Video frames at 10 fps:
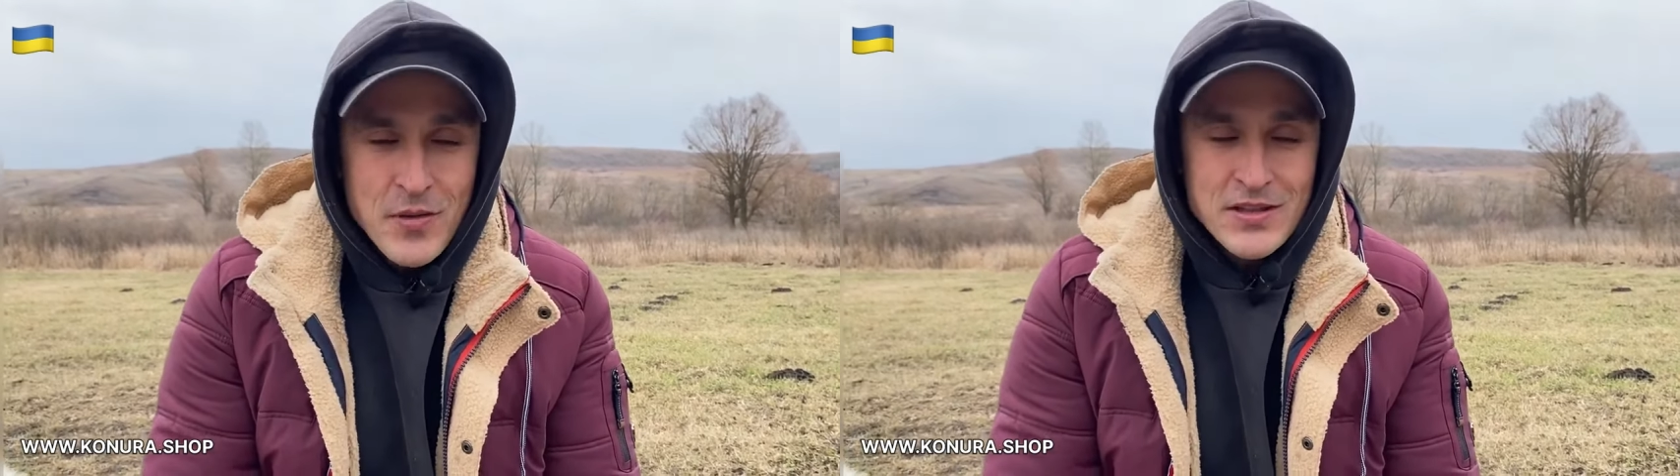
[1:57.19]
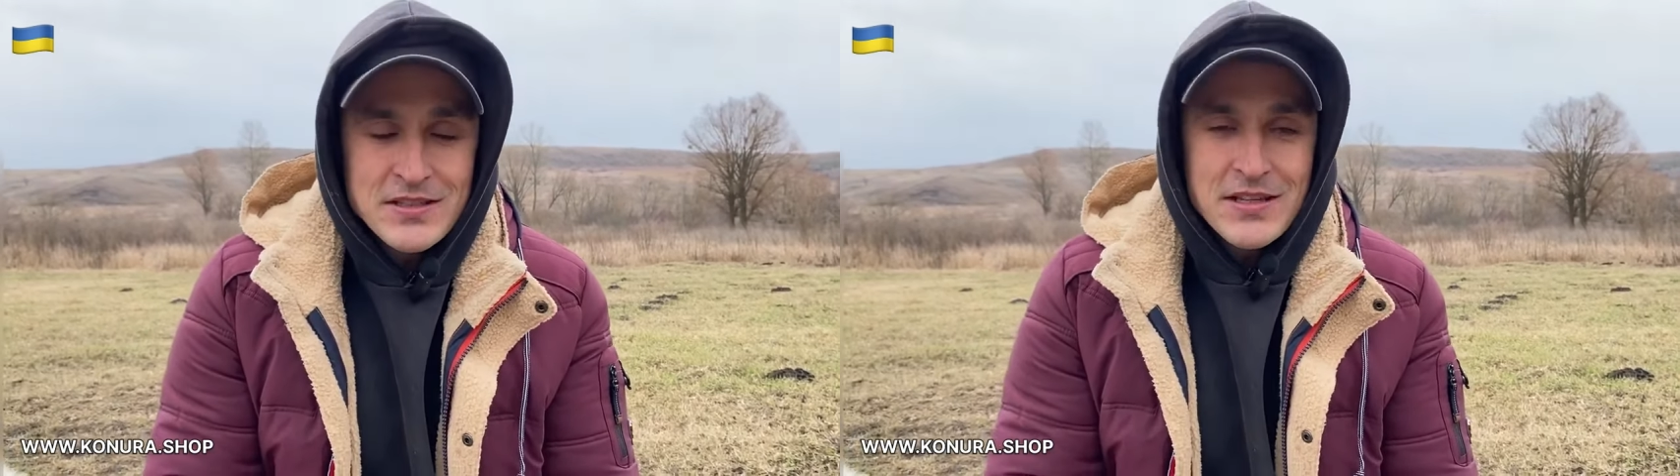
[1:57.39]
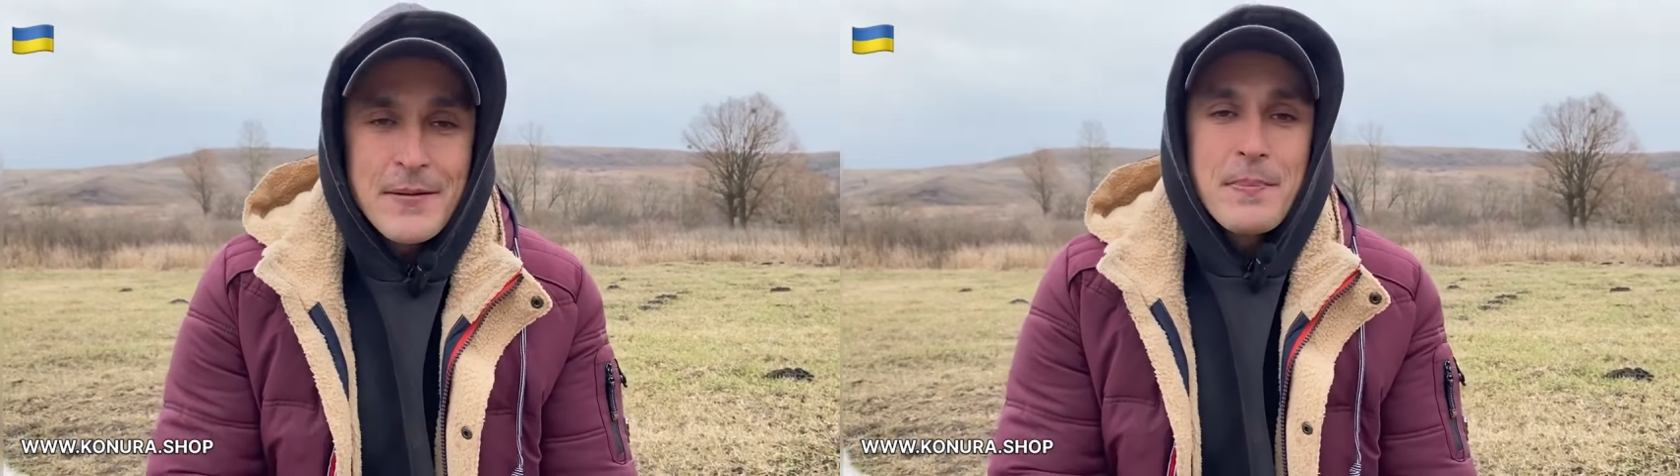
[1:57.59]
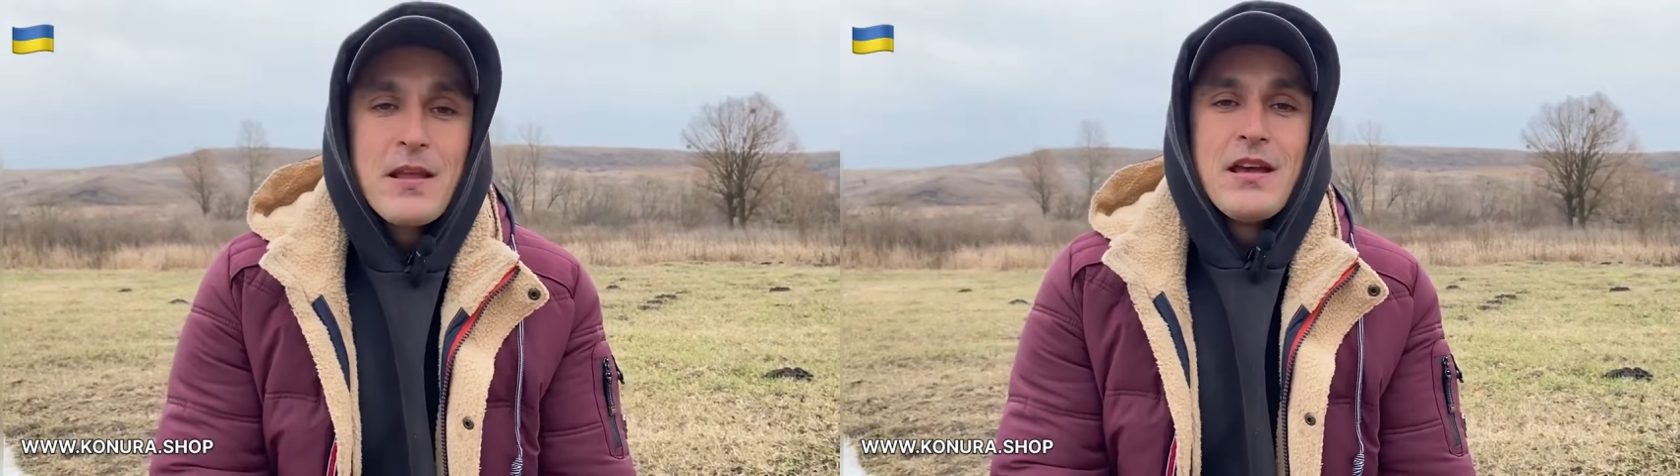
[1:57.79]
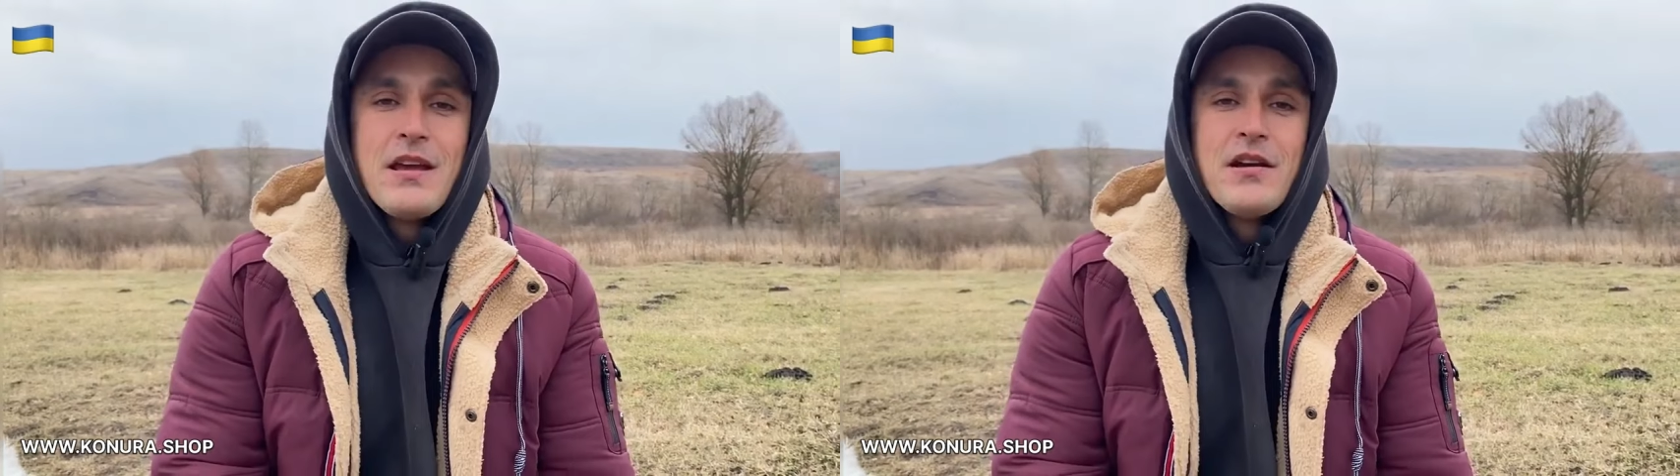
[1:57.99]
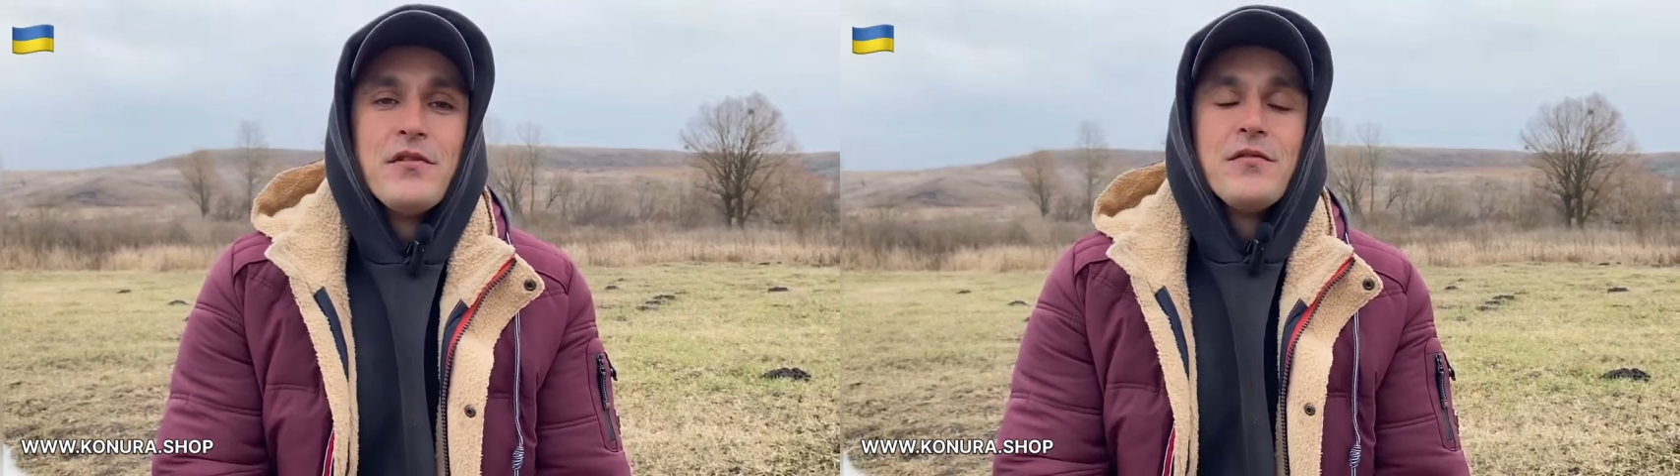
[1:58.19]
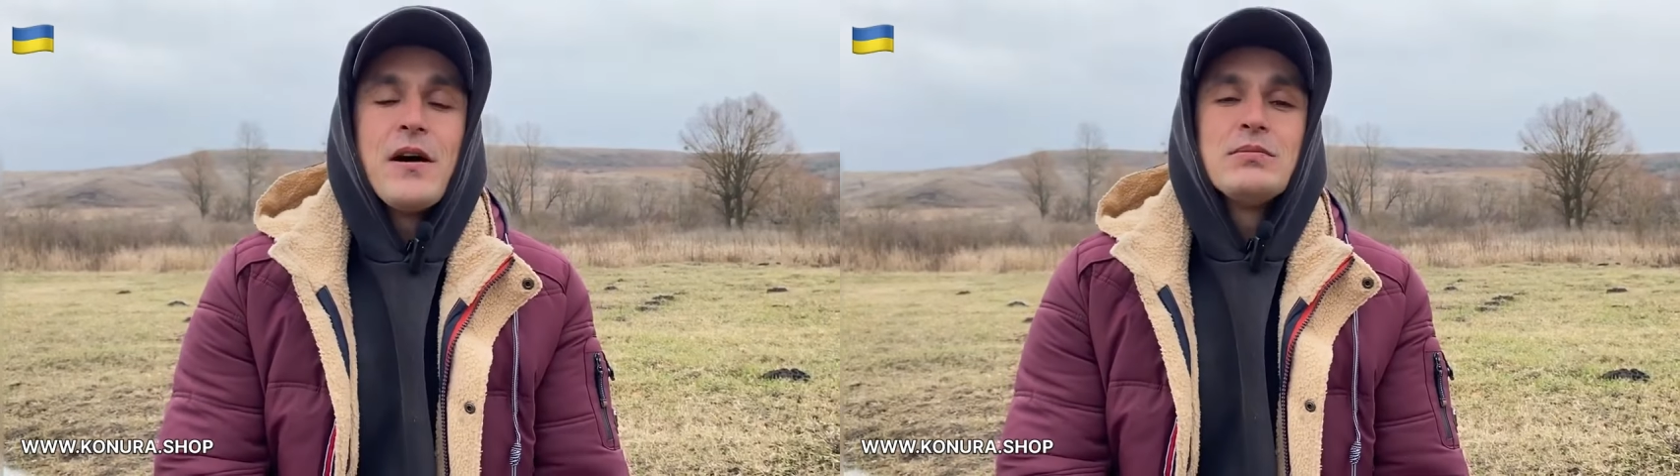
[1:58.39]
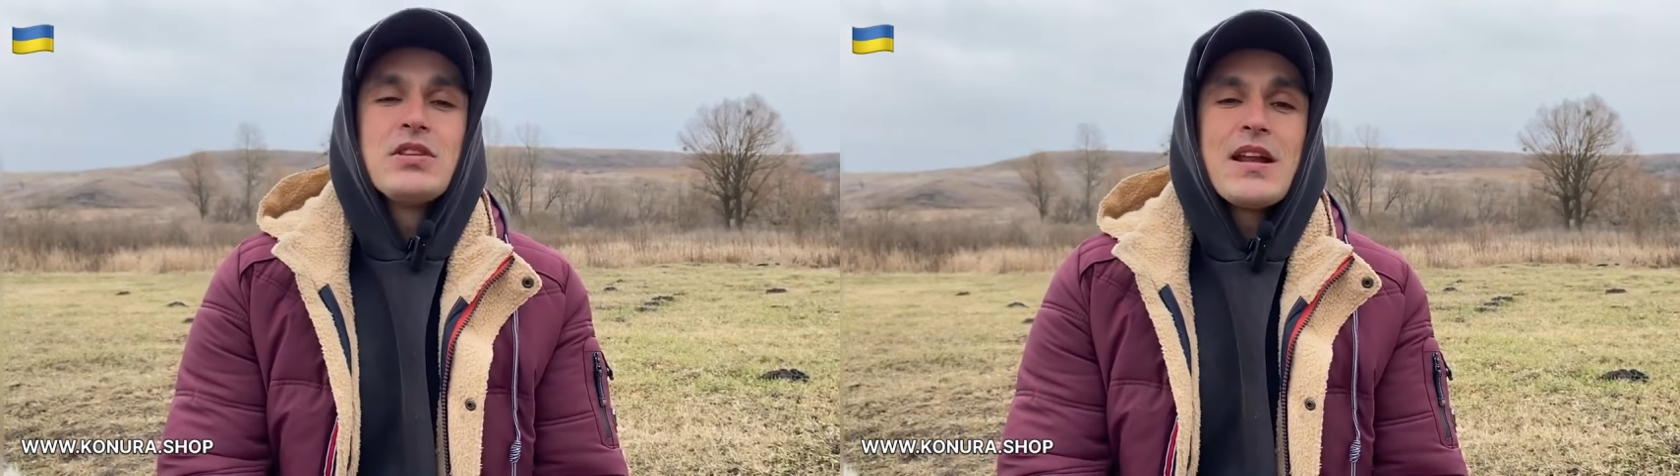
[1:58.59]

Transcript: You need to learn